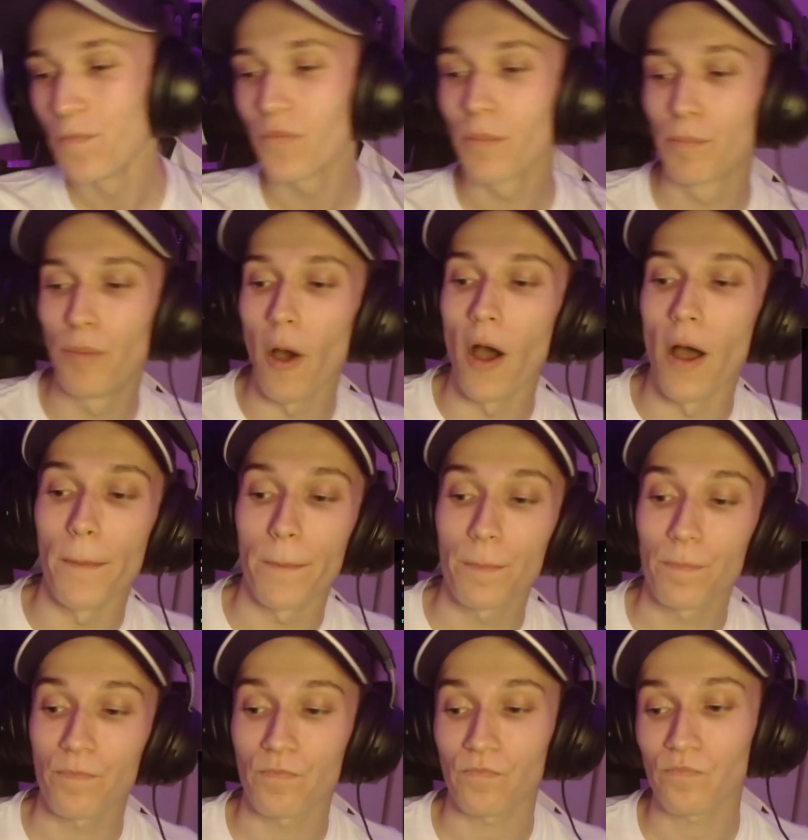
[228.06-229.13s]
But,
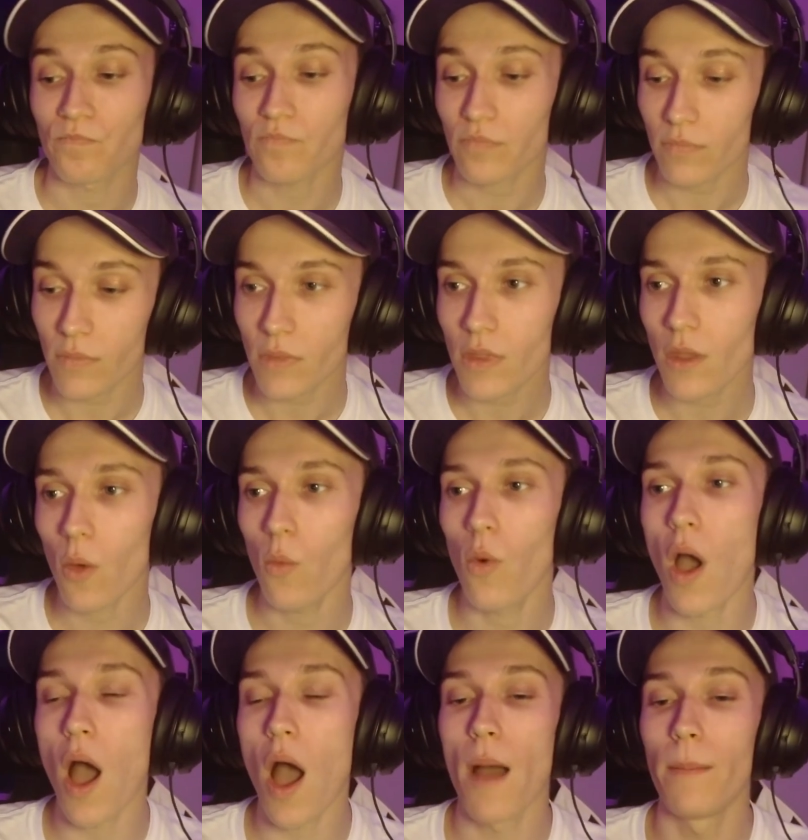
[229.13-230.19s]

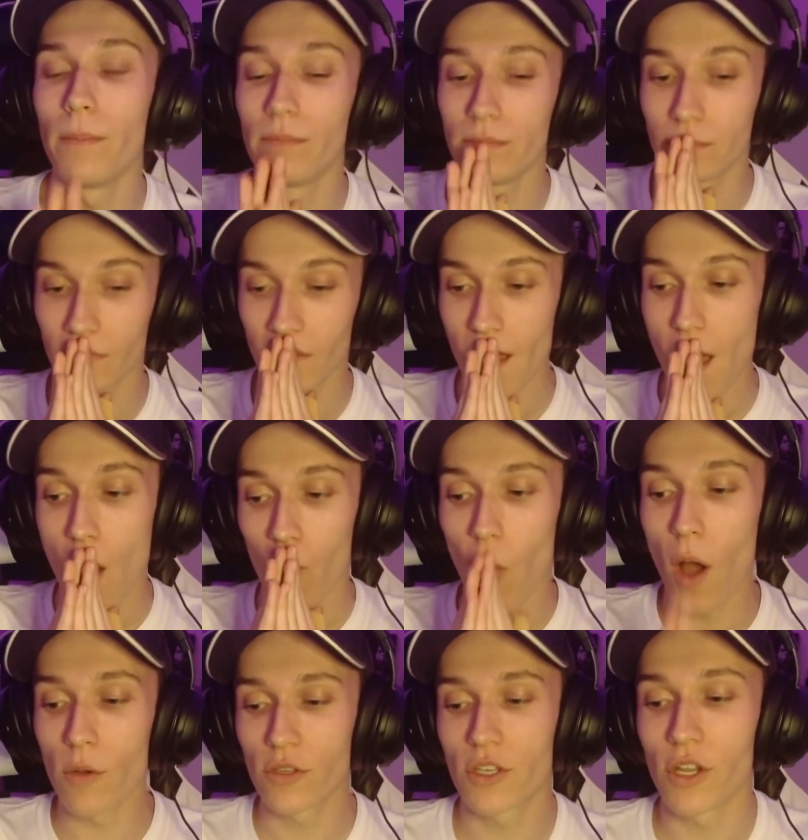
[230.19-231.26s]
what
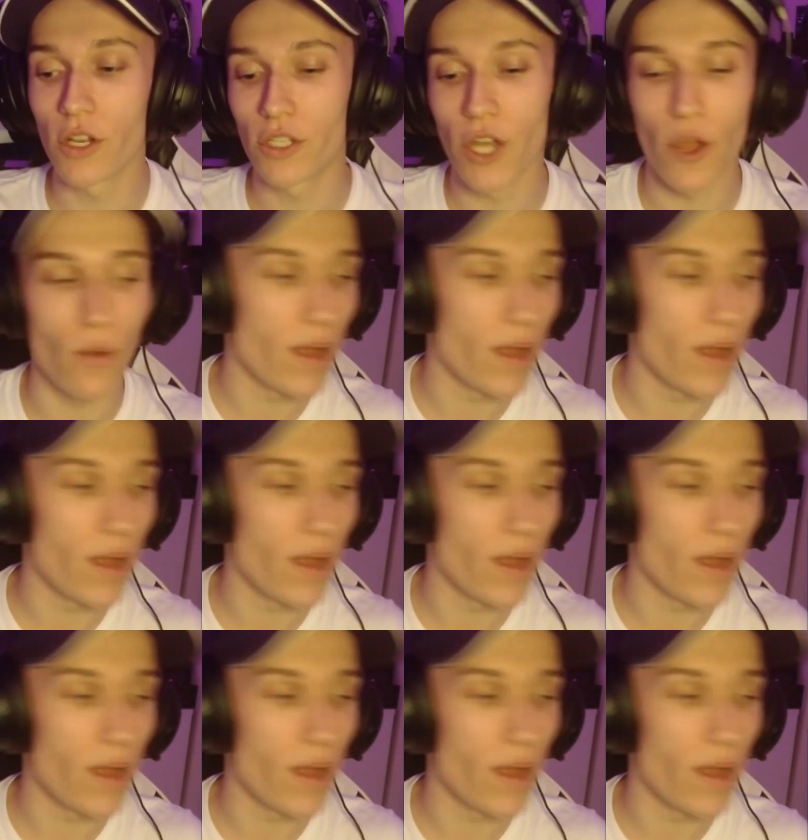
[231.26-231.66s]
I was gonna do